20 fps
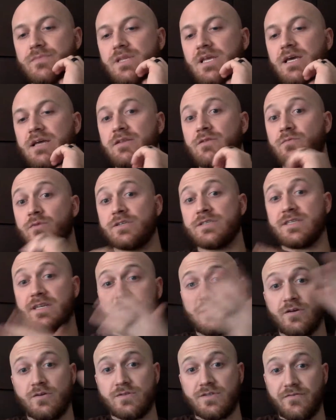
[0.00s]
And the reason I
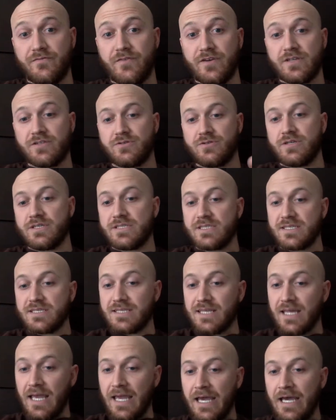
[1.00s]
know it's a fig tree is
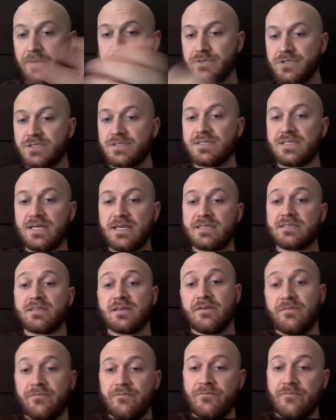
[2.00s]
because the caption says
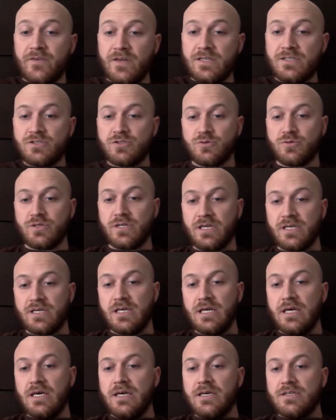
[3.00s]
a fig tree
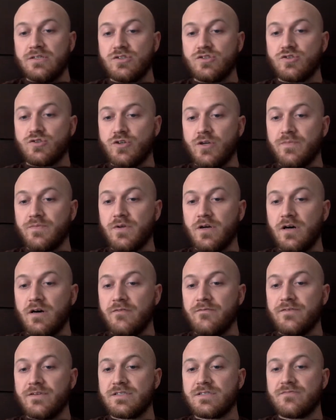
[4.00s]
stripped
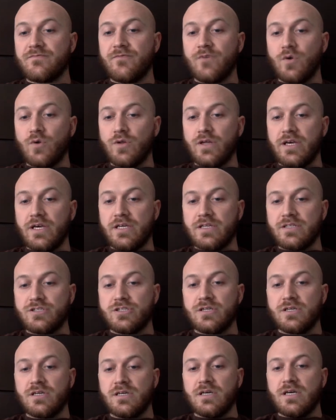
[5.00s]
off its
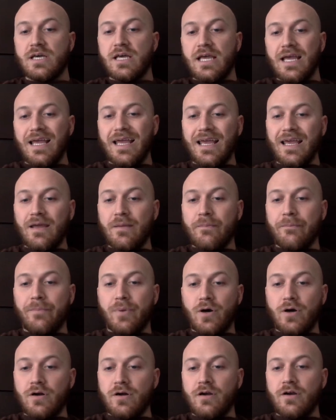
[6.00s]
foliage and
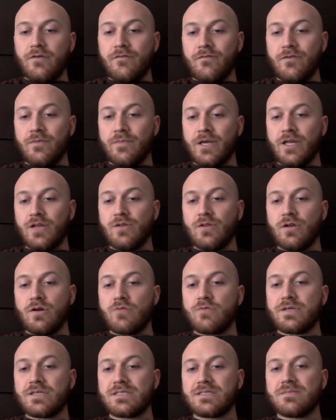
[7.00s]
bark from a
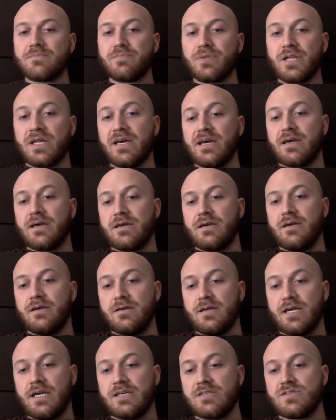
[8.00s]
locust plague.
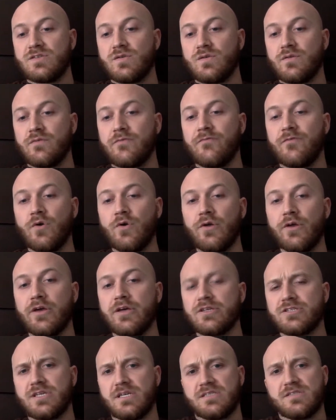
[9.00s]
Okay, so the
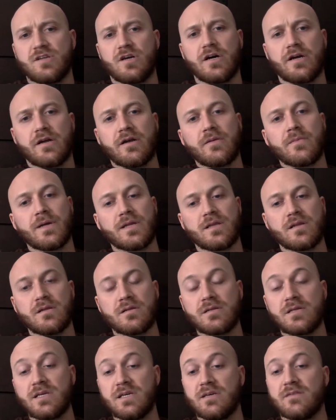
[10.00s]
foliage, that's talking about the
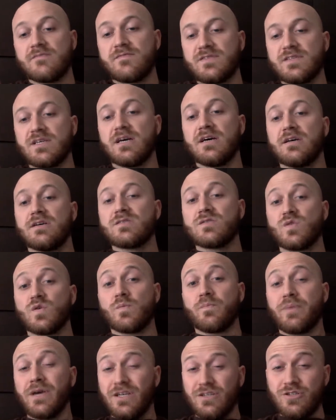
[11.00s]
leaves. So
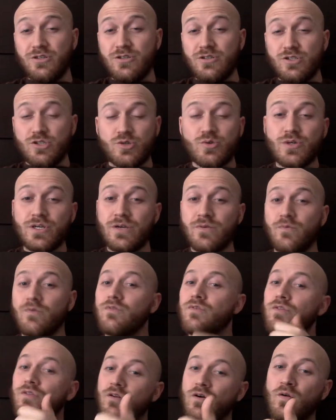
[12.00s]
picture a tree
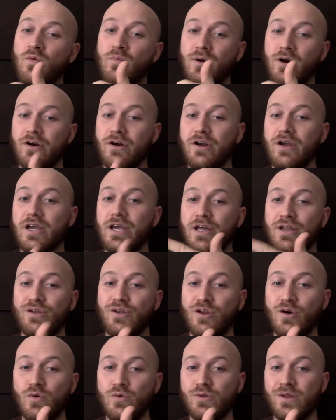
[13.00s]
with no bark
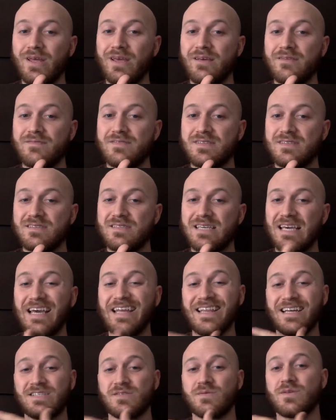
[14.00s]
and no leaves.
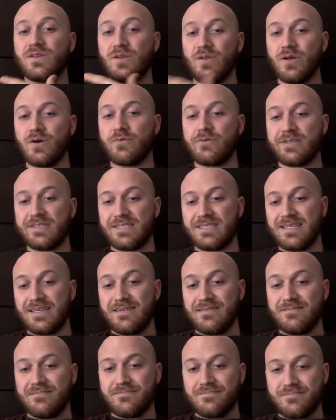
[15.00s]
Okay, that's what the locust
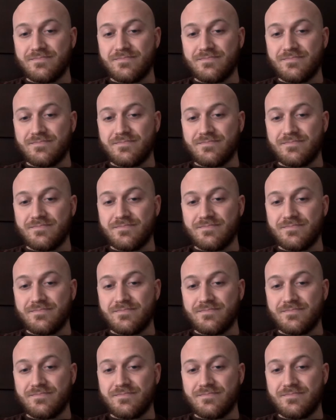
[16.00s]
did.